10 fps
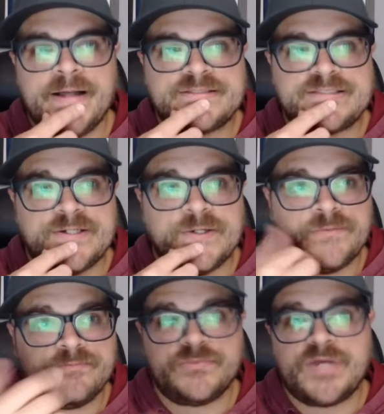
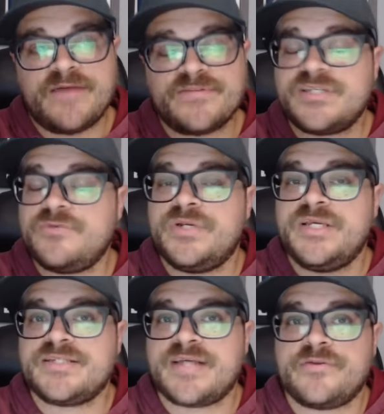So obviously when
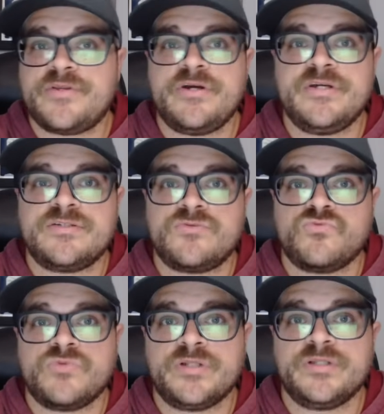he's out there, he's a
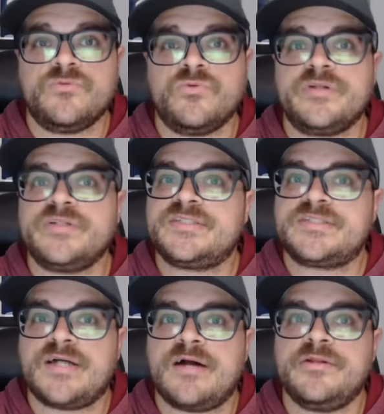really, really
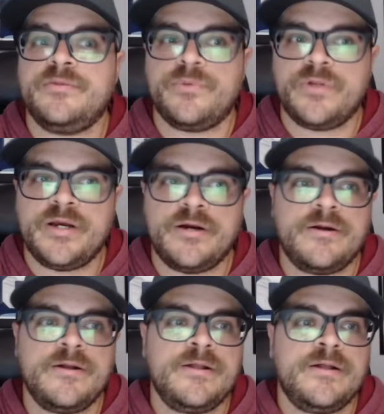solid player.